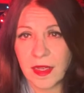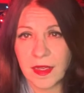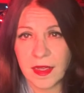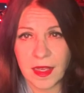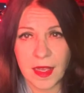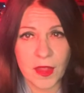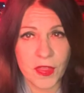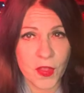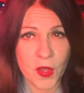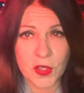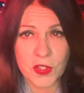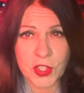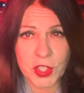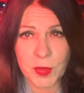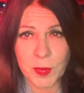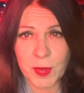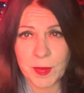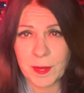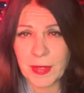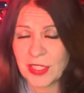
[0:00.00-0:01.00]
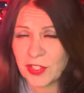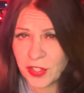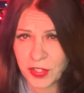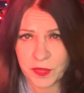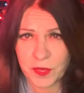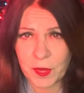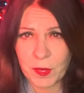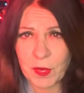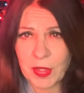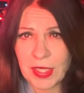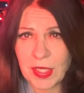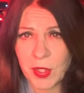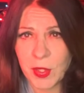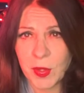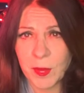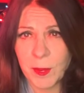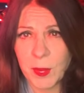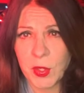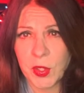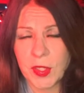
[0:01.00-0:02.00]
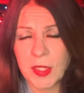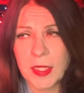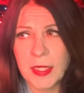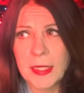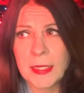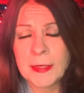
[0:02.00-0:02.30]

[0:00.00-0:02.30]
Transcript: I thought she would be just from reading her book.